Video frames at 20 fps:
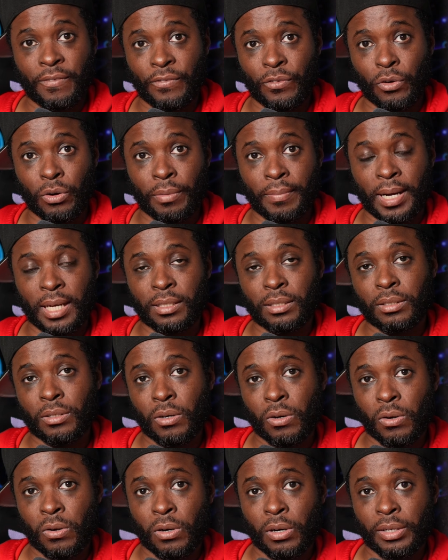format
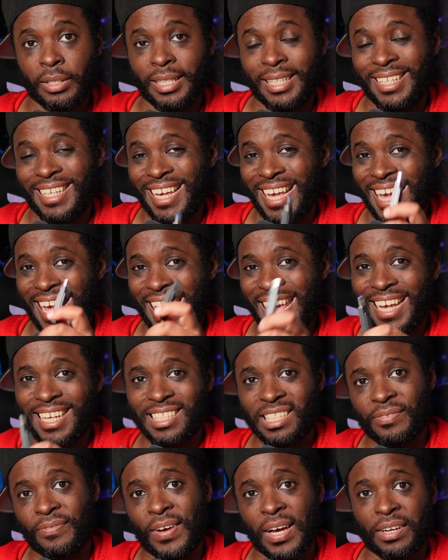or the
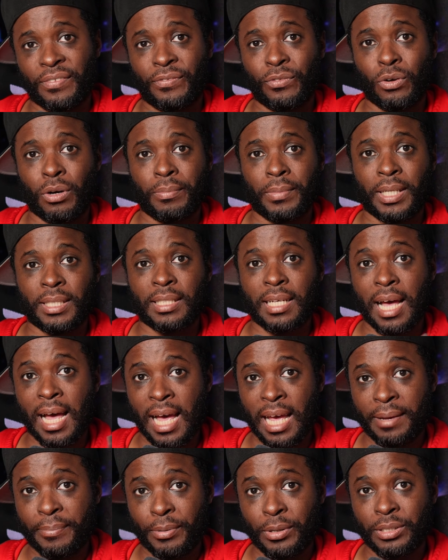exFAT format.
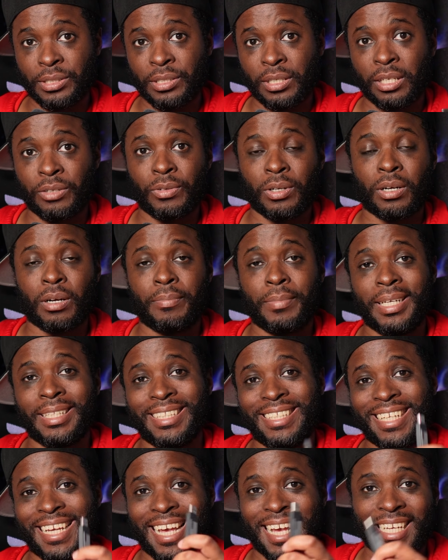I personally recommend
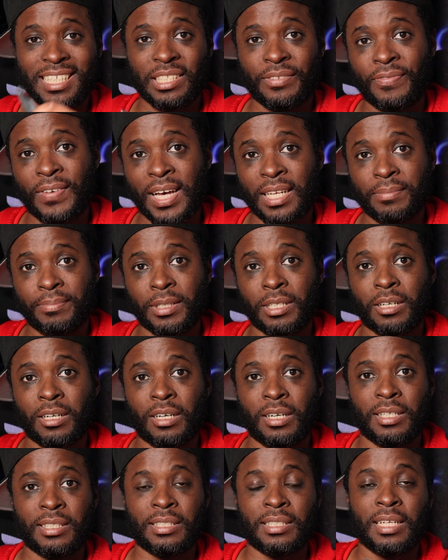the exFAT
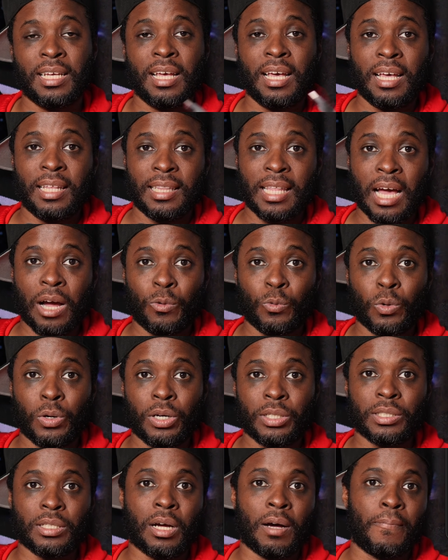because that
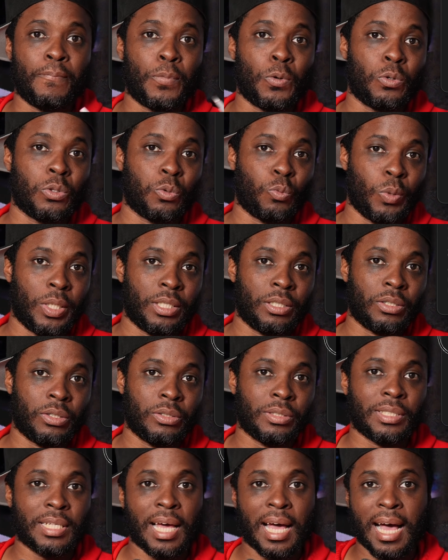works on both
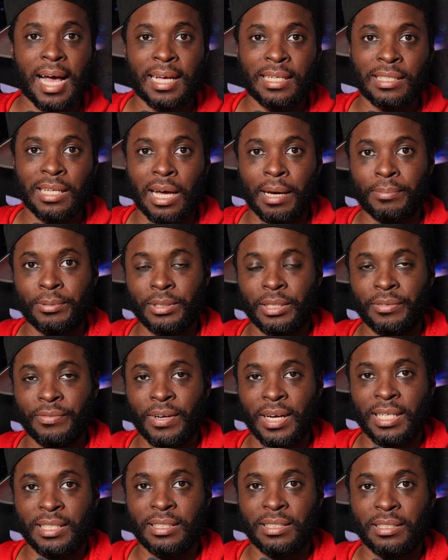Windows and Apple
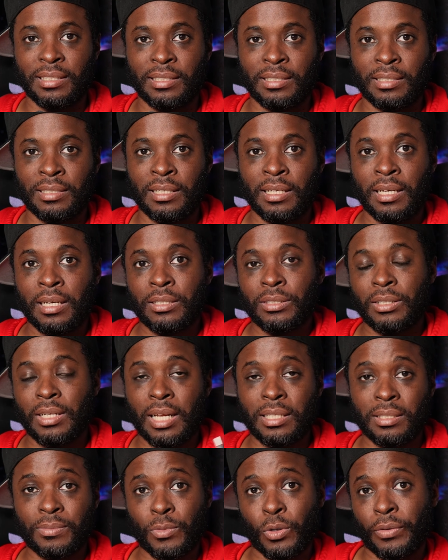devices. So
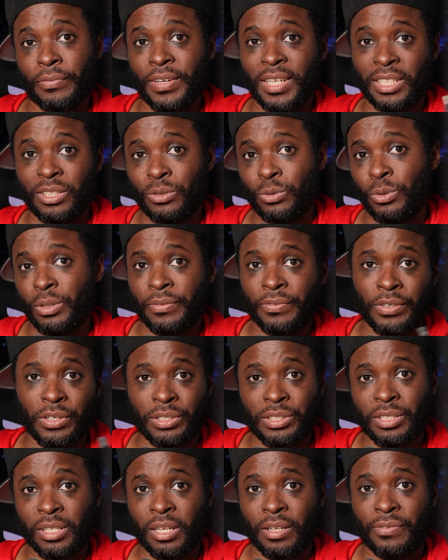that's more of a
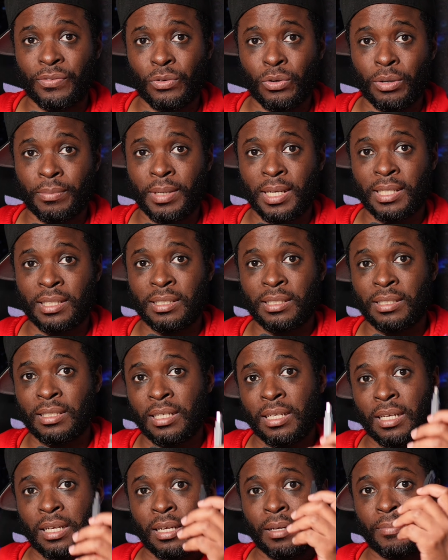universal format.
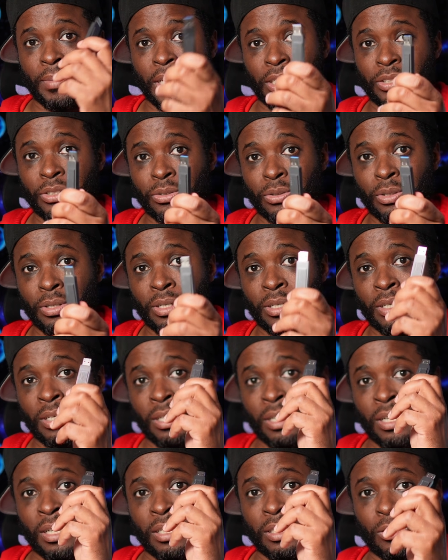Make sure
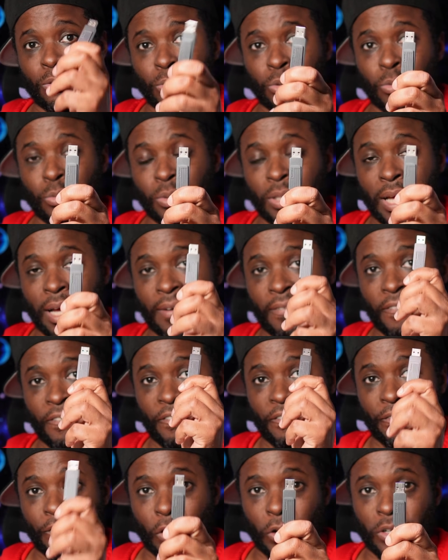you do that
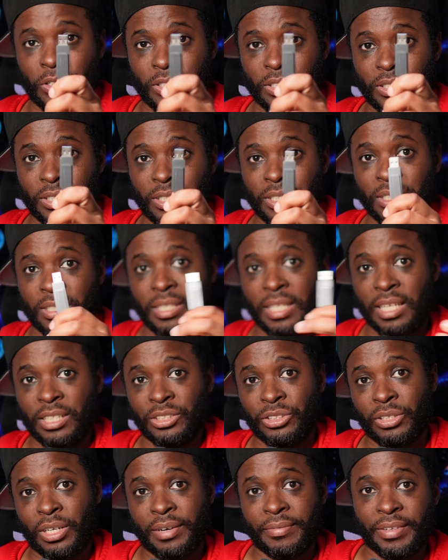first to
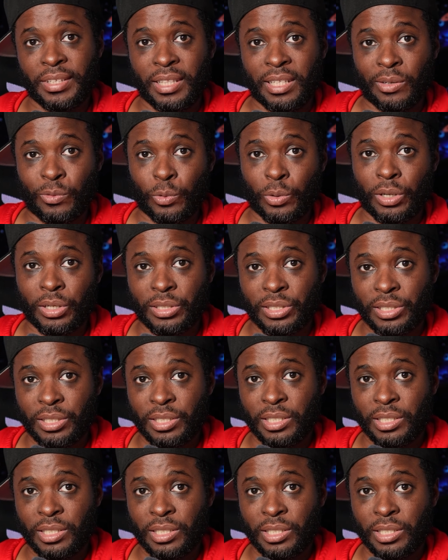ensure everything works